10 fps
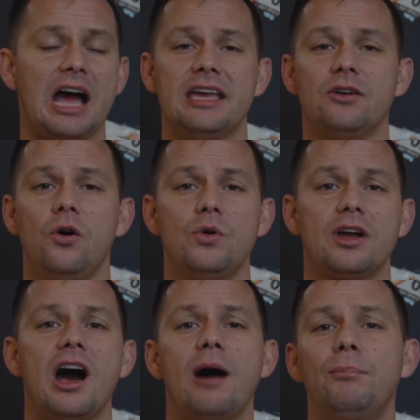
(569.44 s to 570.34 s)
Can hold a
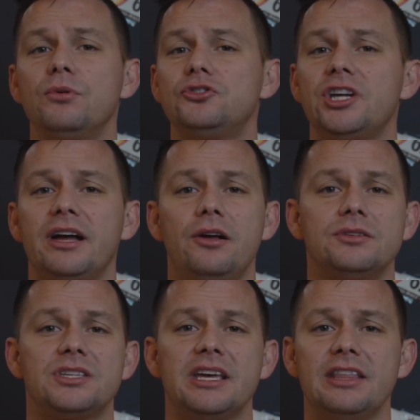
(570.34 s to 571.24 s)
couple
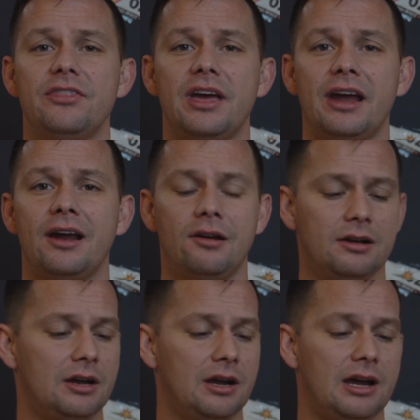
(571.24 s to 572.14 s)
gels in there.
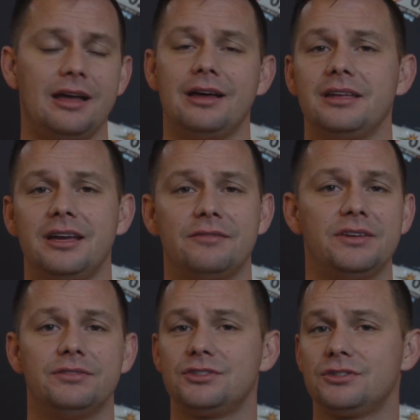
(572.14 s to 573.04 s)
I think I've
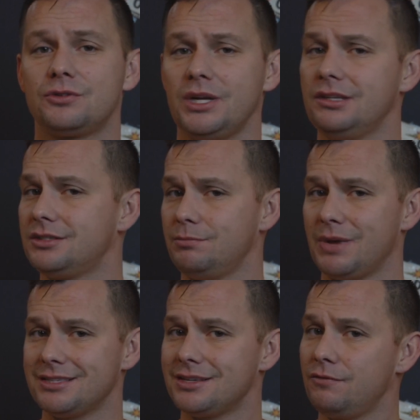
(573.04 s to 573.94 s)
even squeezed
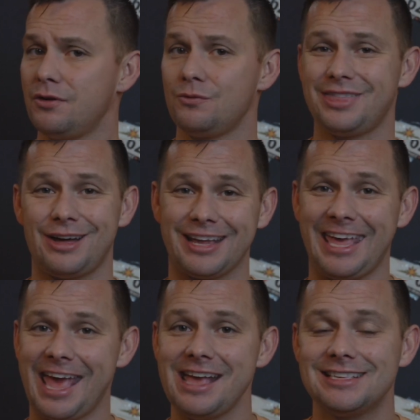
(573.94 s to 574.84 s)
my cell phone without a
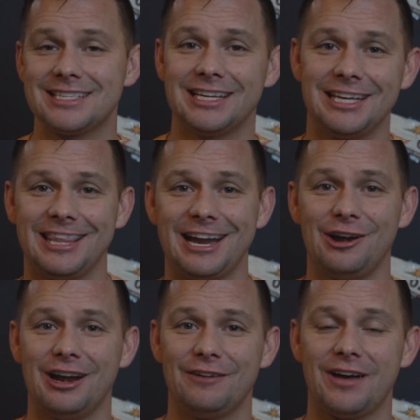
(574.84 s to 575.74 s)
case in
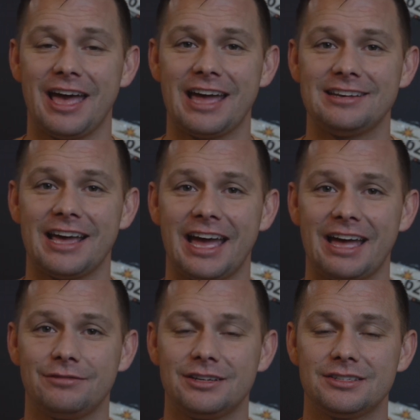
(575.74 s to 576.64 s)
there if I had to
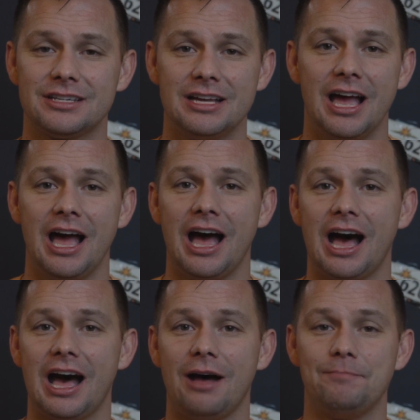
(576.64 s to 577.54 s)
have it.
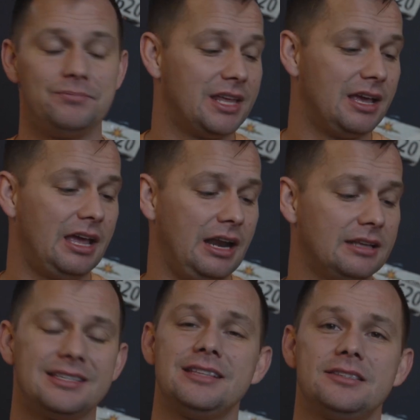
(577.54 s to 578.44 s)
And
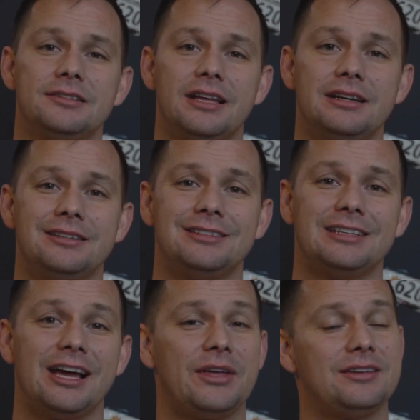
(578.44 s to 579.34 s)
it's insulated.
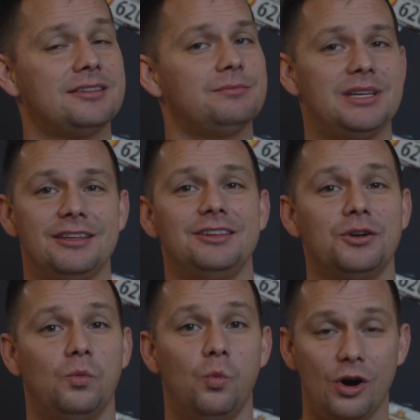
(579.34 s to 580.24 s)
Now, that doesn't mean that
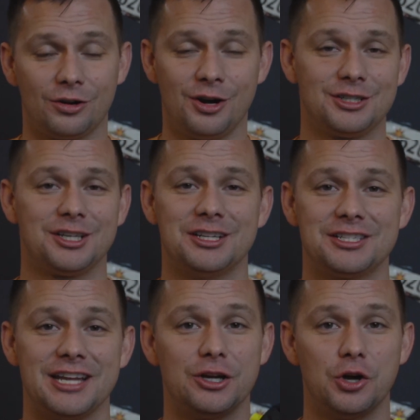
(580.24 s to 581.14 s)
your water's going to
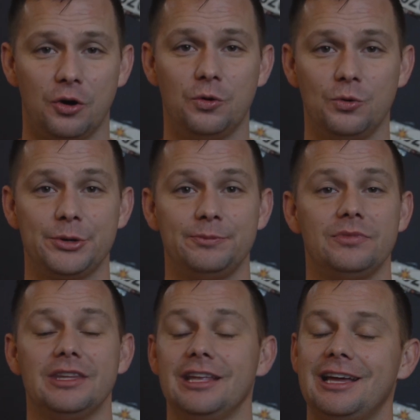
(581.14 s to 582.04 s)
stay cold.
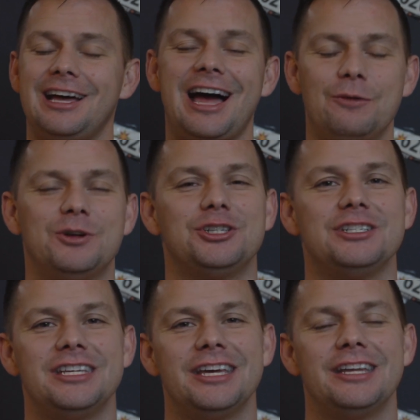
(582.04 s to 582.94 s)
I wish it
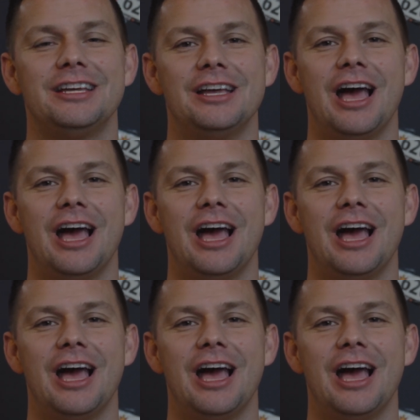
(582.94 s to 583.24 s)
did.